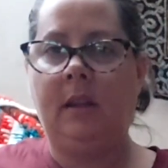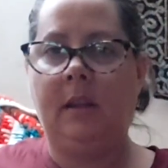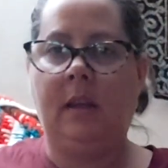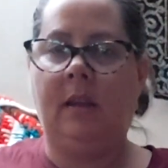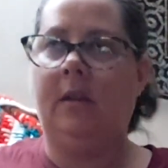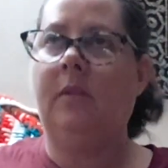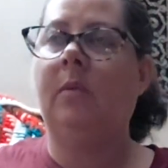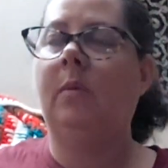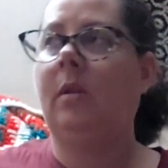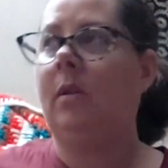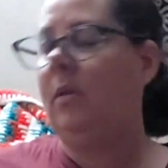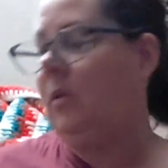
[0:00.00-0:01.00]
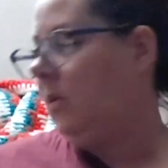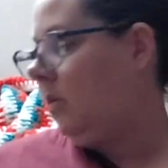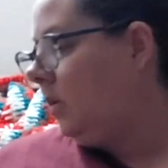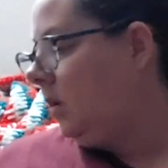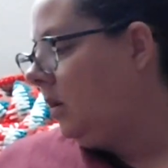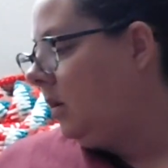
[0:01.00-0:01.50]
get to
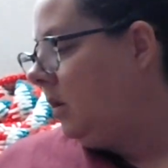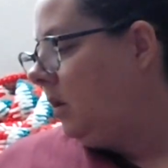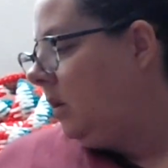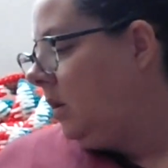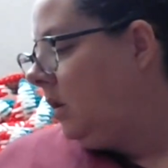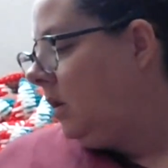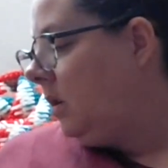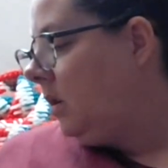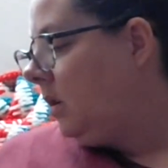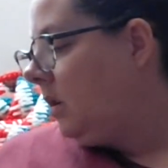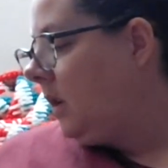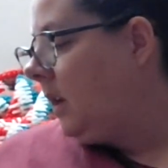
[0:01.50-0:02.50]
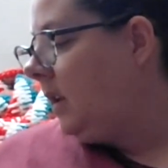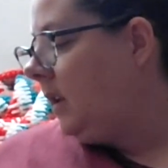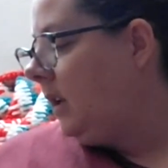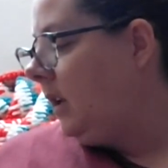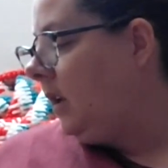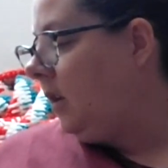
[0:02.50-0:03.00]
row
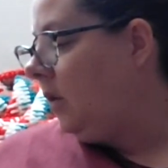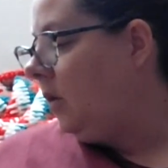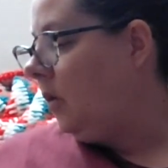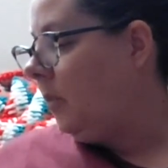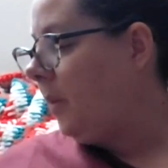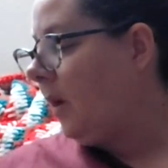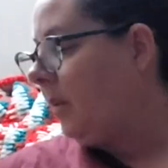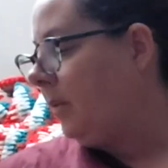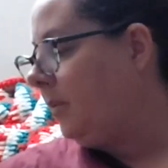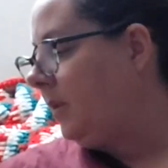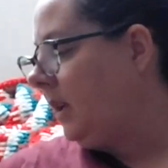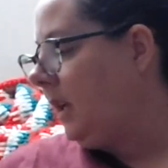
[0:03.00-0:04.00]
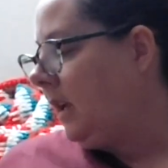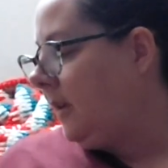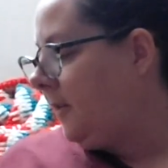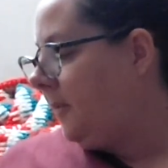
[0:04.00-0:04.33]
90 no problem today.